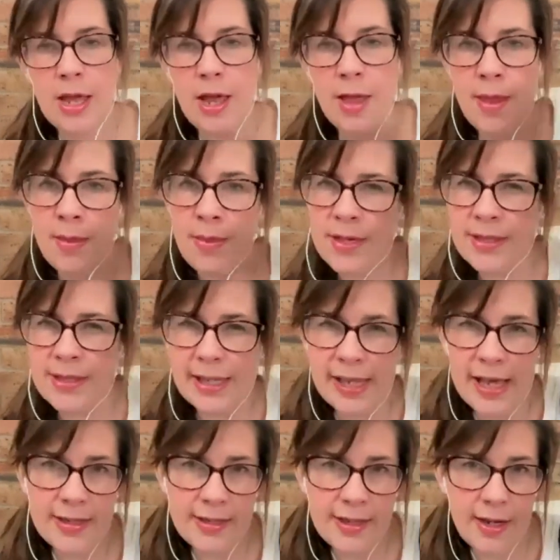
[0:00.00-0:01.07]
And then this
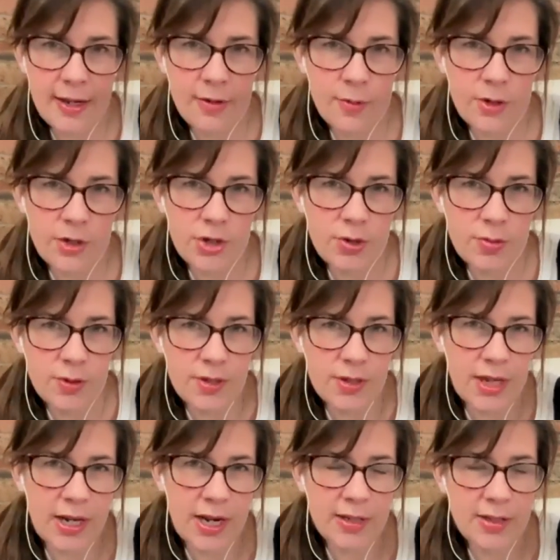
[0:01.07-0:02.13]
ladder, which was
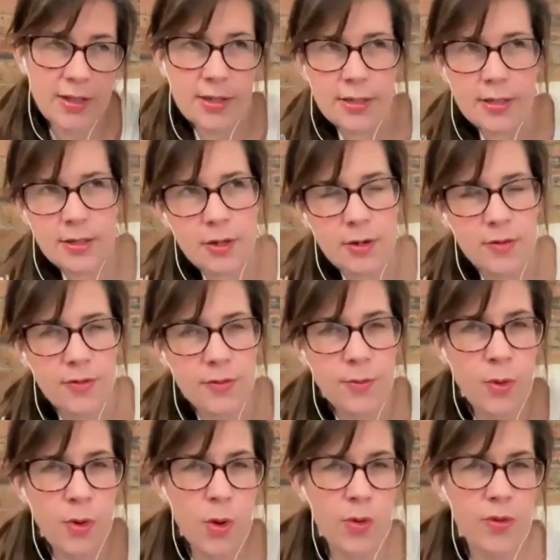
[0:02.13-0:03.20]
connecting to sort of
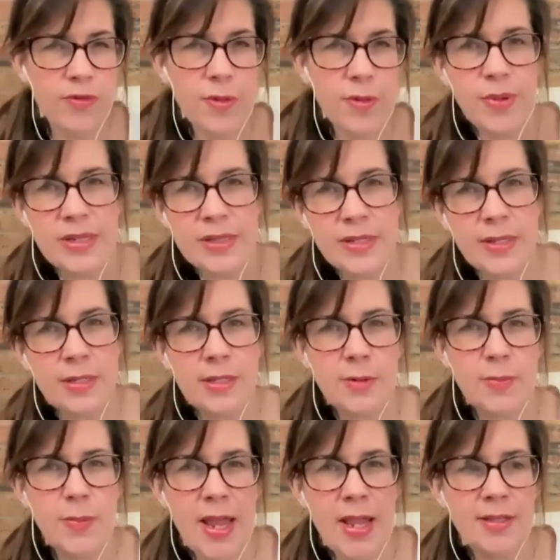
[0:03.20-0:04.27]
more of the business
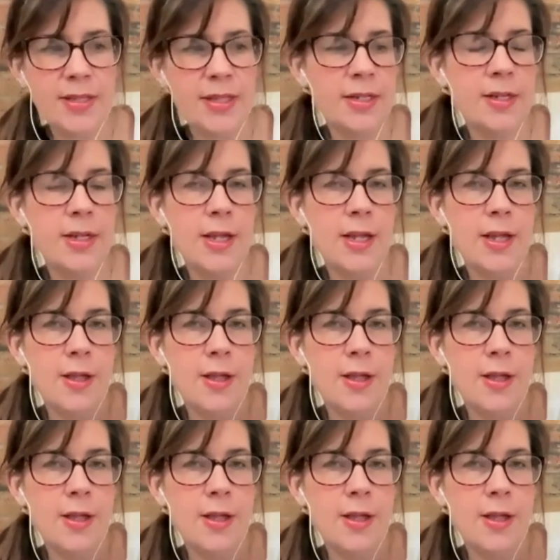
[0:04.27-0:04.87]
space and